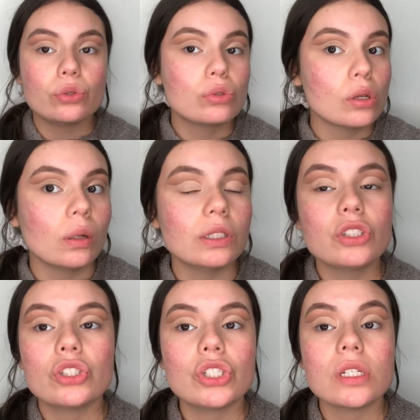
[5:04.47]
So
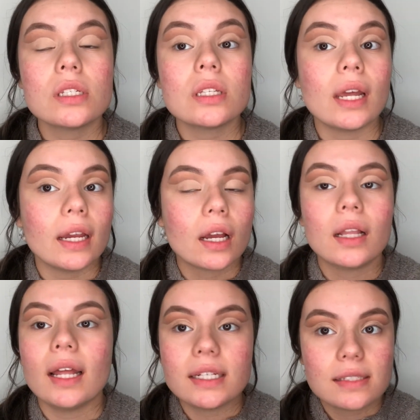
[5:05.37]
let's just like
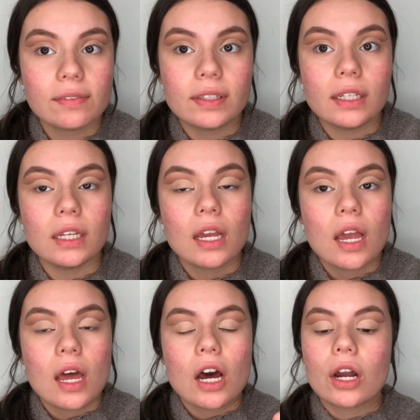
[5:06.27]
collectively
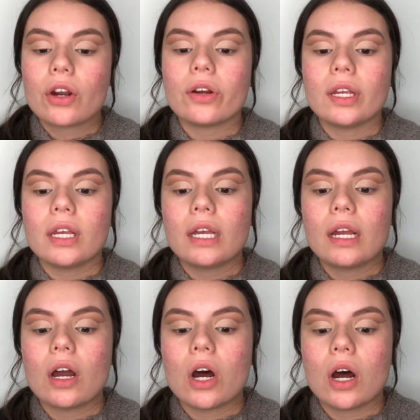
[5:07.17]
agree
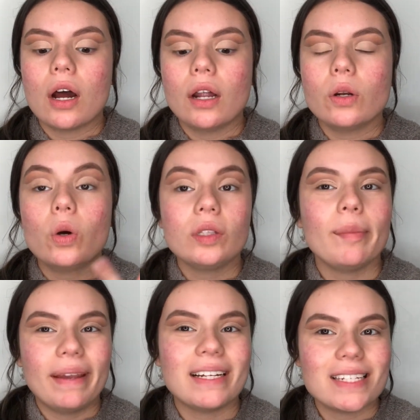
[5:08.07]
on only
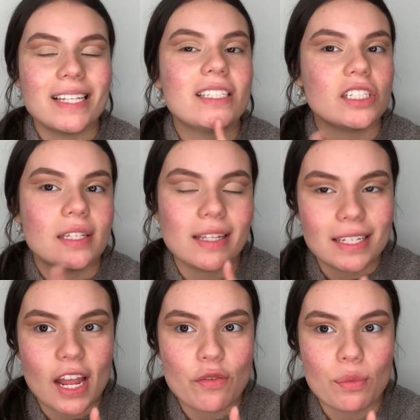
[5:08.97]
paying attention to this
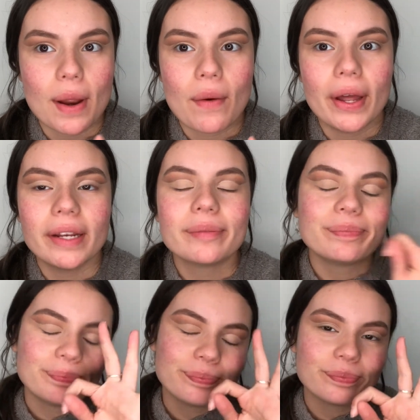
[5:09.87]
eye from now on.
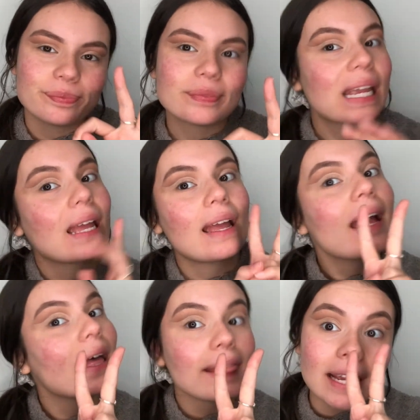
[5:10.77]

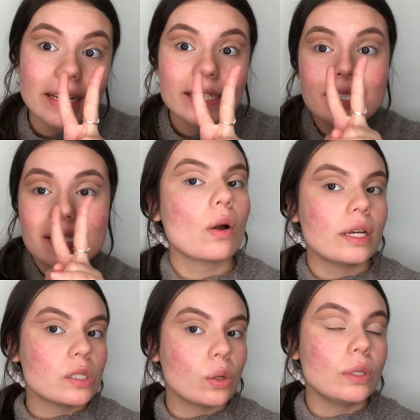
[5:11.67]
Thanks. Okay,
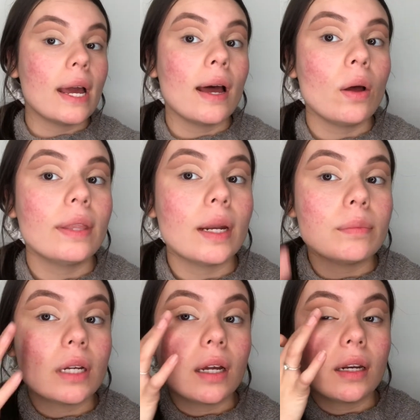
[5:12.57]
so now that I'm
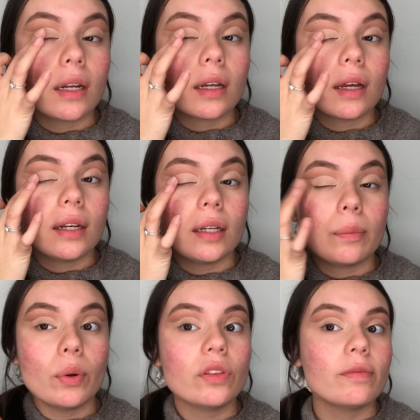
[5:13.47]
done cutting
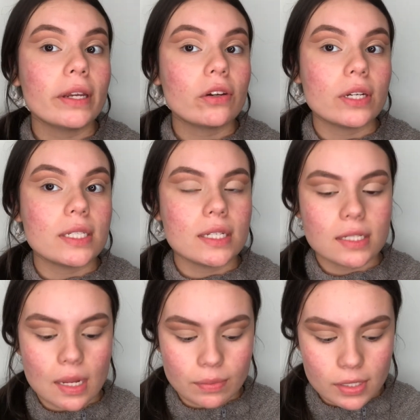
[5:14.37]
both of my creases,
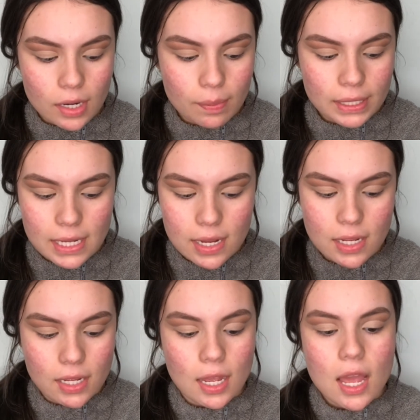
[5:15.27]
I'm just gonna be
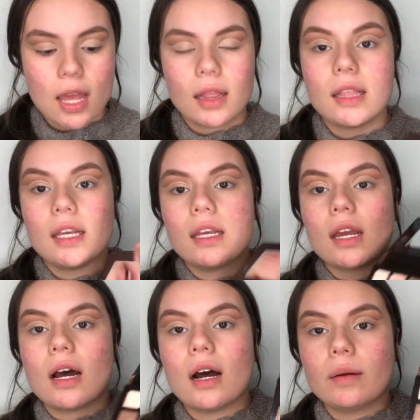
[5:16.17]
taking the
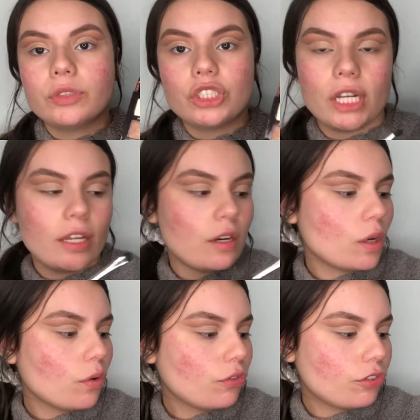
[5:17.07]
shade
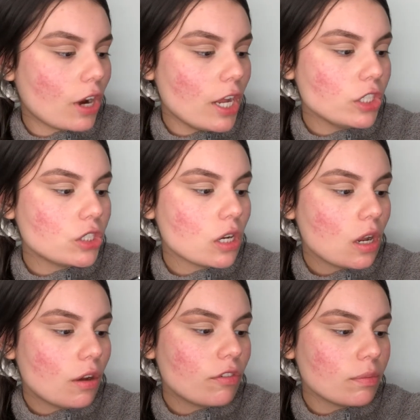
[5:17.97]
Fresh
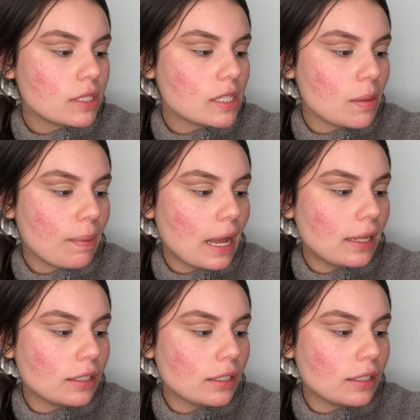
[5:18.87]
from the same palette.